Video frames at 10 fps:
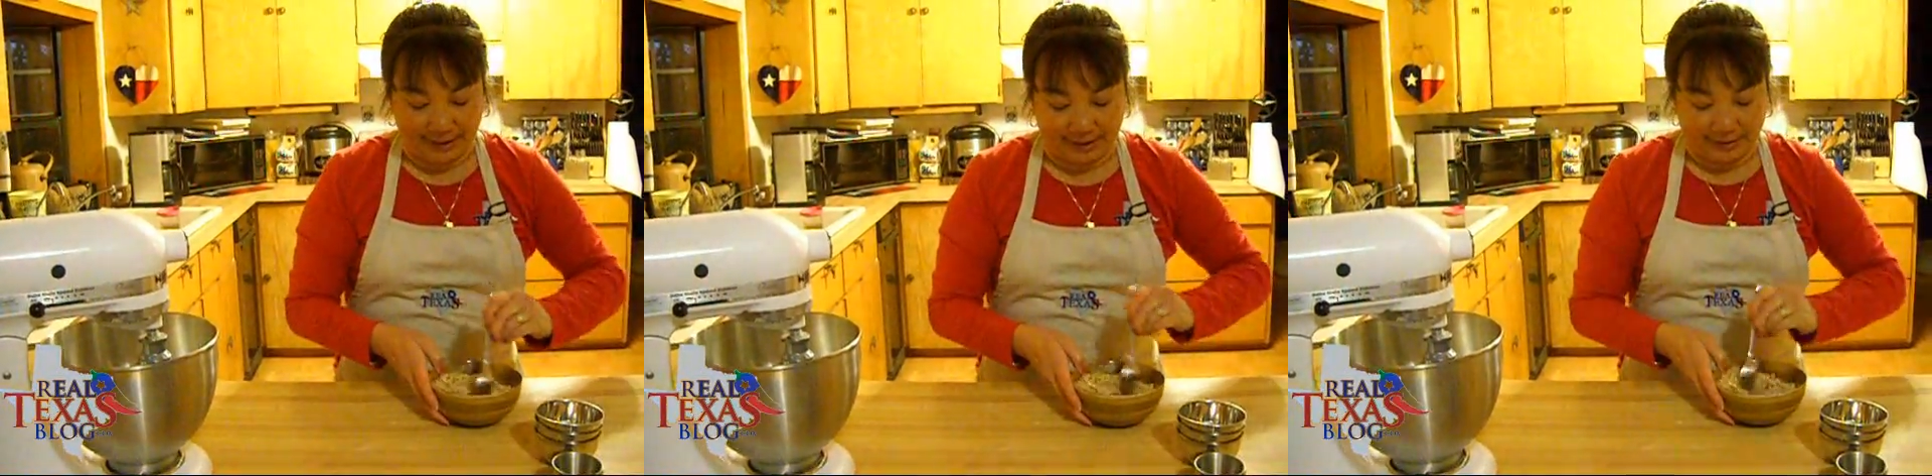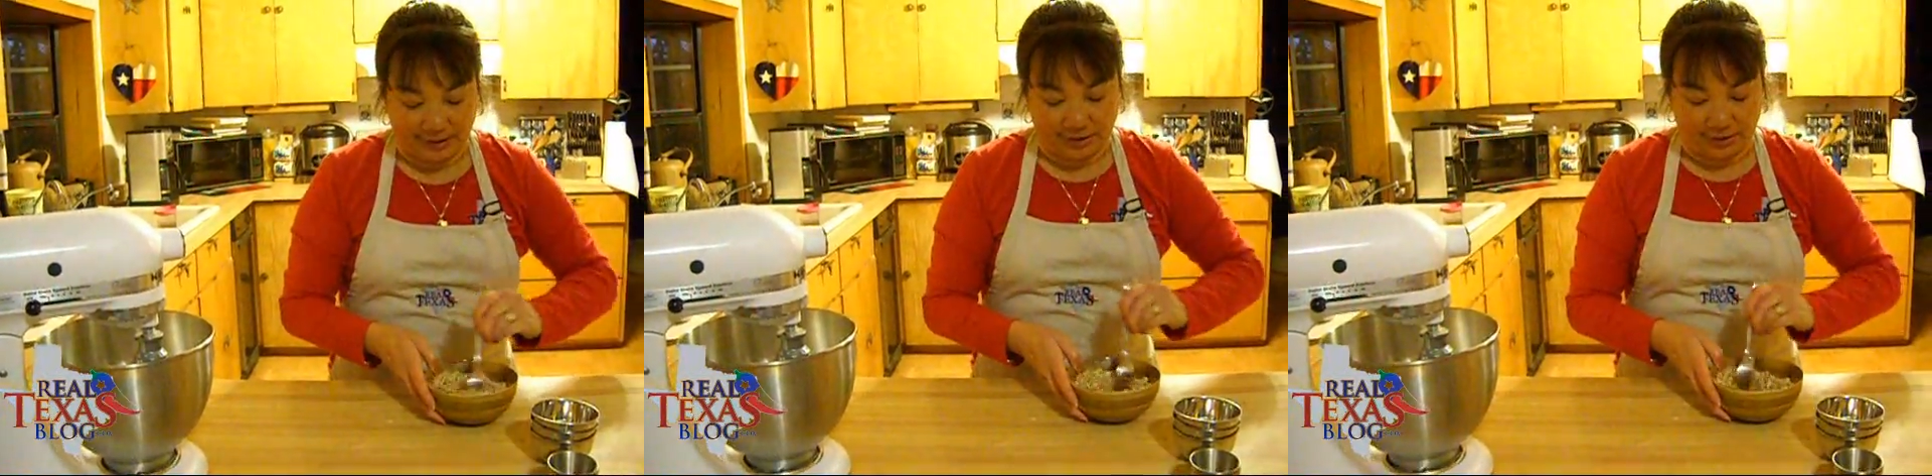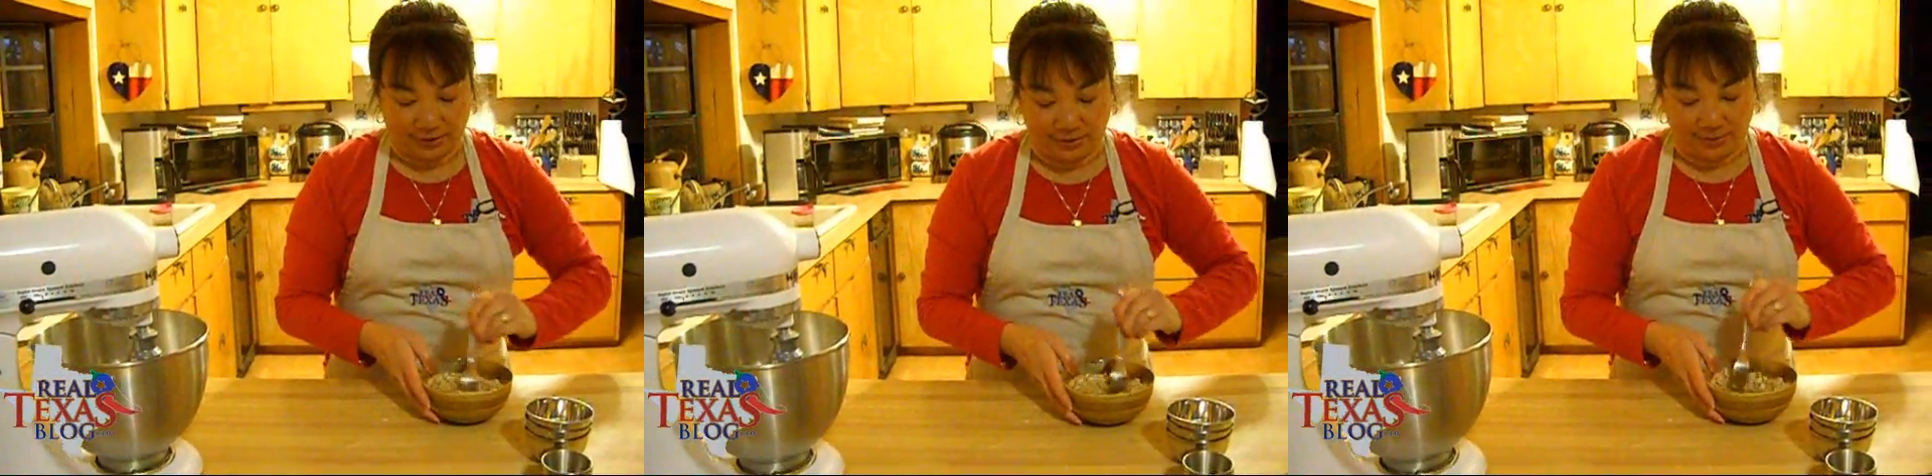and
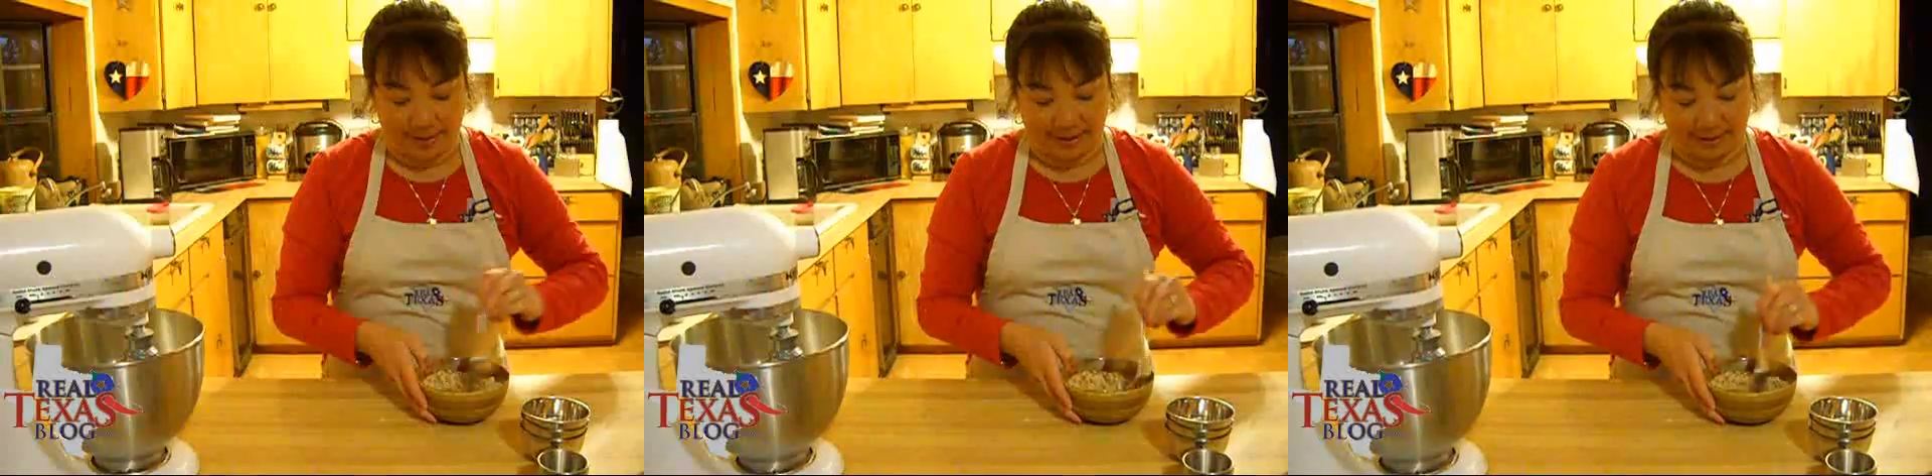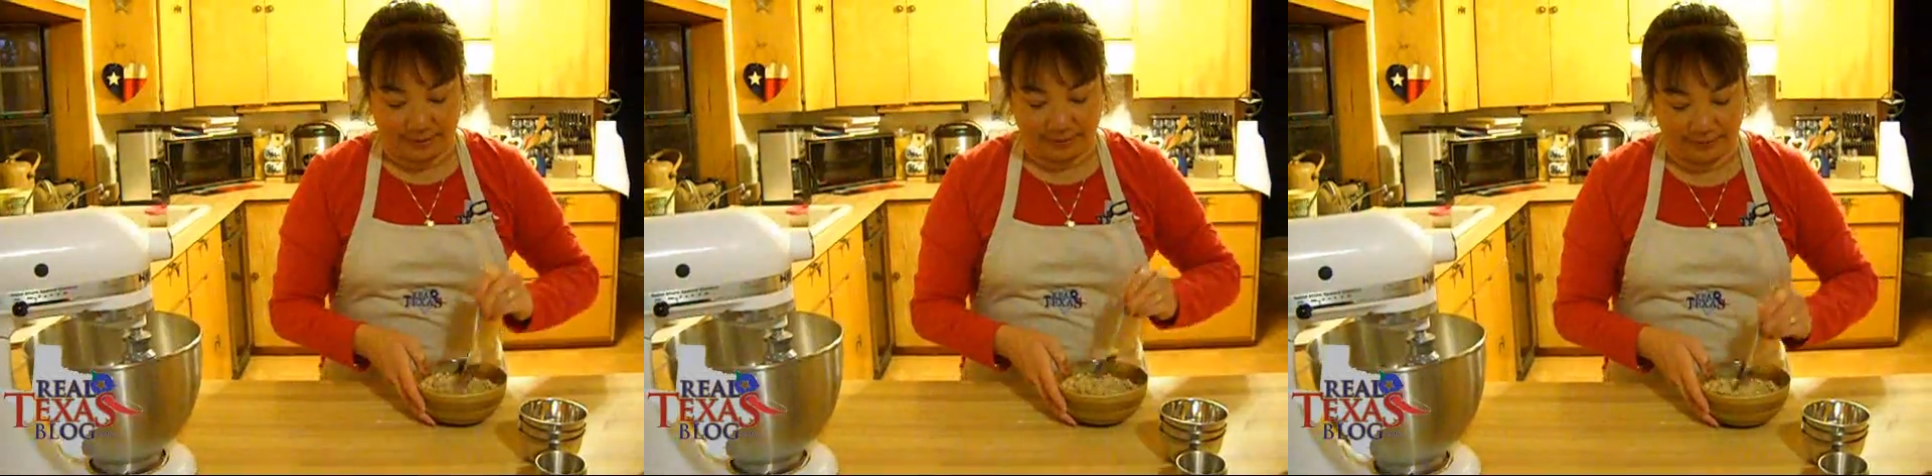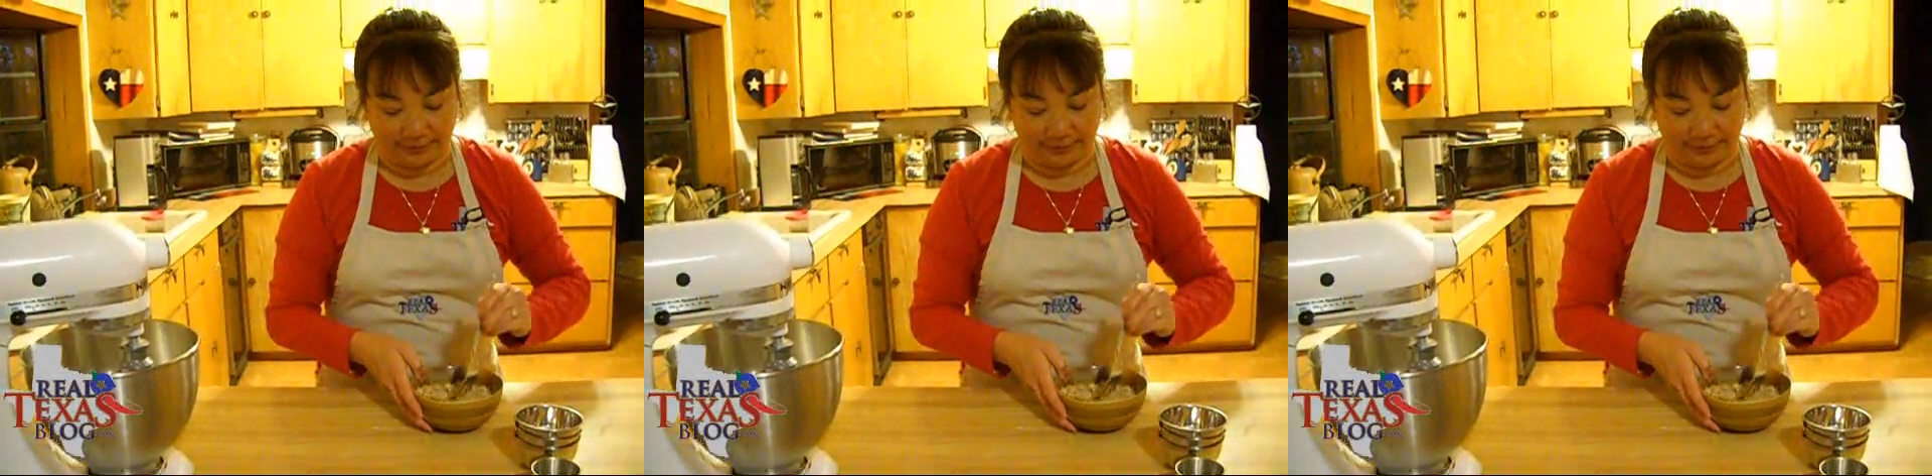stir it around.